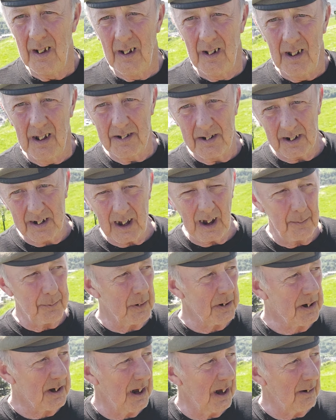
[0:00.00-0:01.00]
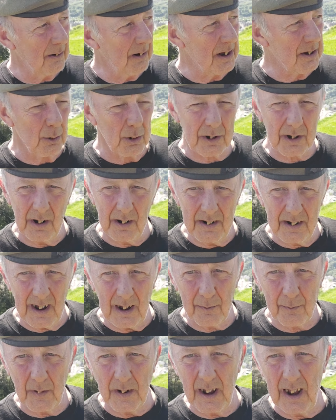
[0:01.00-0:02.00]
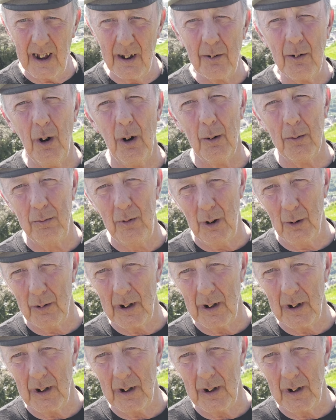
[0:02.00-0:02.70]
There's a cafeteria, there's also a naffy here, not a real